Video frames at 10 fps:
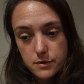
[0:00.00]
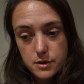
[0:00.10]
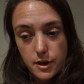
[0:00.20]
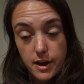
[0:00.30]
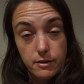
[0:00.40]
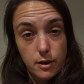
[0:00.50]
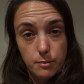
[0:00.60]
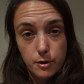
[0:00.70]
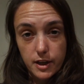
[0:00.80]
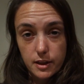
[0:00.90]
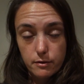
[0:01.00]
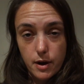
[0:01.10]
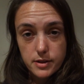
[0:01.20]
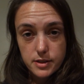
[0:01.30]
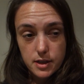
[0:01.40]
So even though I'm not getting the
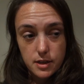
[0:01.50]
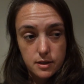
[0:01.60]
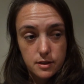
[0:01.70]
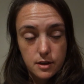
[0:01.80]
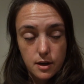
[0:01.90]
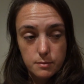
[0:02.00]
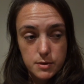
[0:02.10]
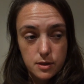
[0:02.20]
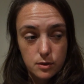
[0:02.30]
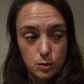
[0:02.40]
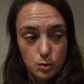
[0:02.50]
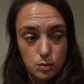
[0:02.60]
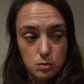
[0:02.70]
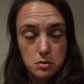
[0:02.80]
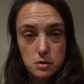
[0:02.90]
runs in, I'm still
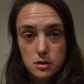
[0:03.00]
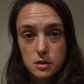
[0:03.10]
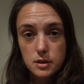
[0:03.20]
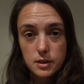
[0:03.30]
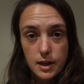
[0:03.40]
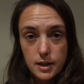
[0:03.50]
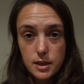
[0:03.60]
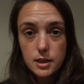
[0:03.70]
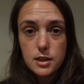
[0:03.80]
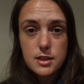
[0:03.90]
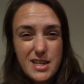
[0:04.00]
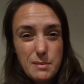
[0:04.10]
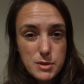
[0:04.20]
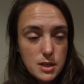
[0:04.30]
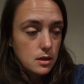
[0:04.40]
getting the
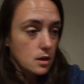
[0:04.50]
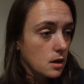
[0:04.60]
steps in.